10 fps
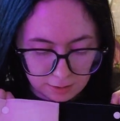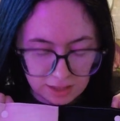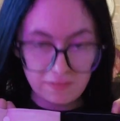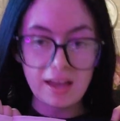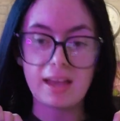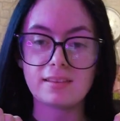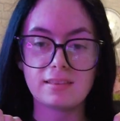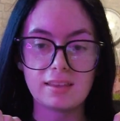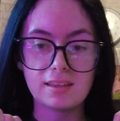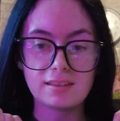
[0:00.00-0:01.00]
If I
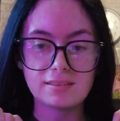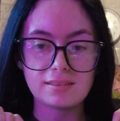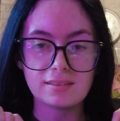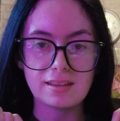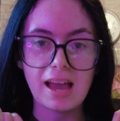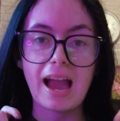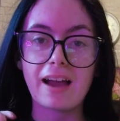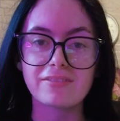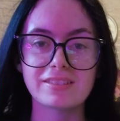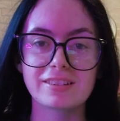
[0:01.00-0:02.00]
edit this
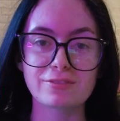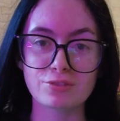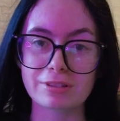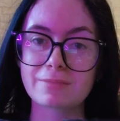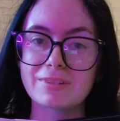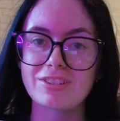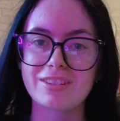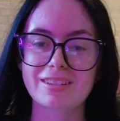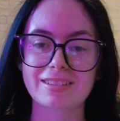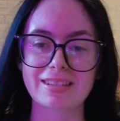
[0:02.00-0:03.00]
after I took the
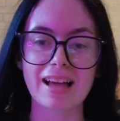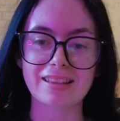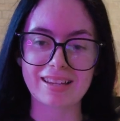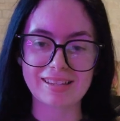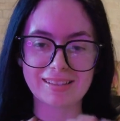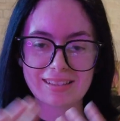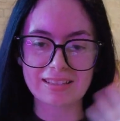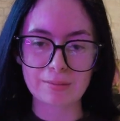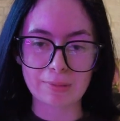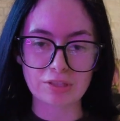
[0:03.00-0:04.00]
pictures, I'll like
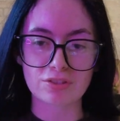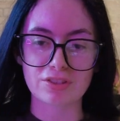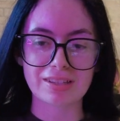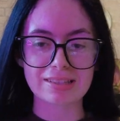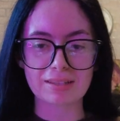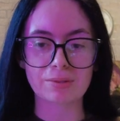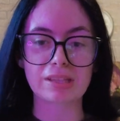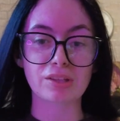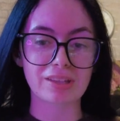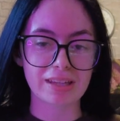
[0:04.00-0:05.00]
insert a picture so you can see what
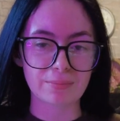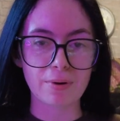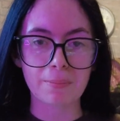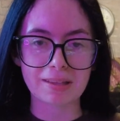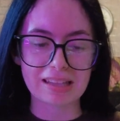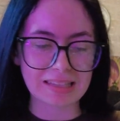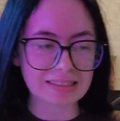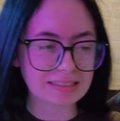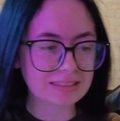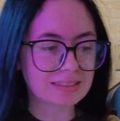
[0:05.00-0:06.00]
they look like in proper
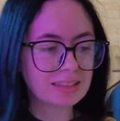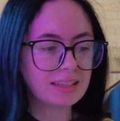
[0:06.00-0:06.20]
lighting.